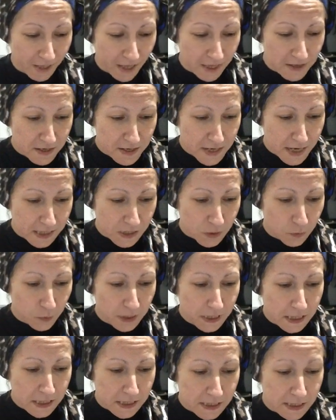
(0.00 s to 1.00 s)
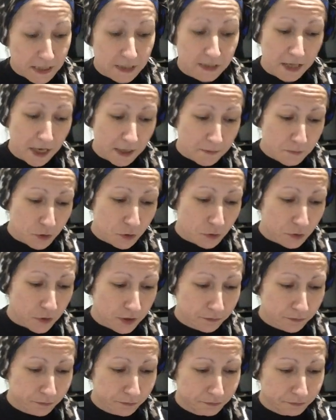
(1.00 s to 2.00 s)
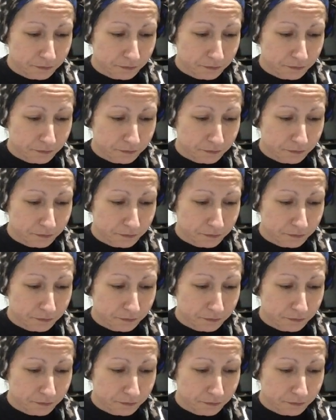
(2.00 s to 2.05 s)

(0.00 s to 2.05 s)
The next one is same surah,